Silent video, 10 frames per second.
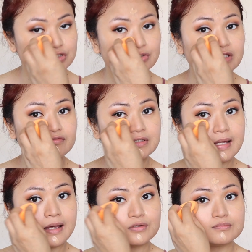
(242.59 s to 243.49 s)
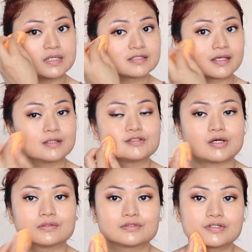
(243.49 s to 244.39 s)
Just to even out my
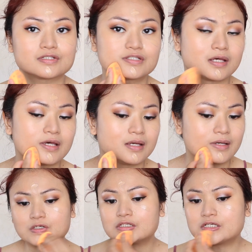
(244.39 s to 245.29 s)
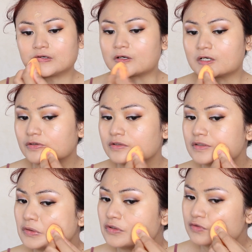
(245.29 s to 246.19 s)
skin tone, because earlier,
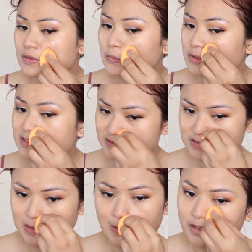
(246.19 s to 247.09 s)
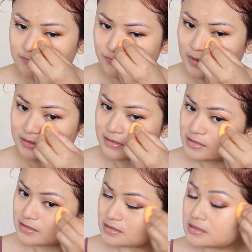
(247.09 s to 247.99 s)
if you notice, I have
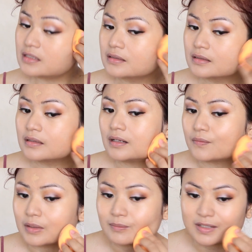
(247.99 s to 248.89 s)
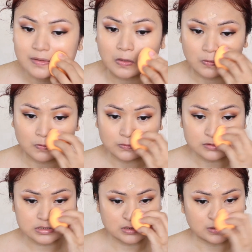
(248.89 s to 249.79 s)
redness around my
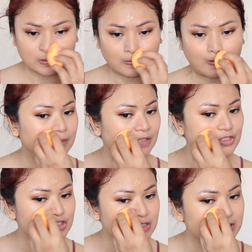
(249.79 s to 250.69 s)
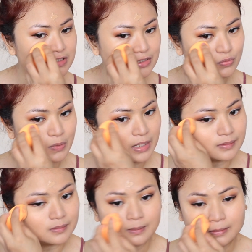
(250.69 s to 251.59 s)
nose and on my cheeks as
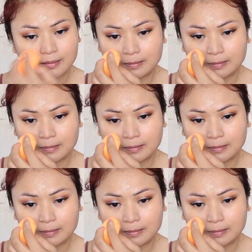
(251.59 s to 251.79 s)
well.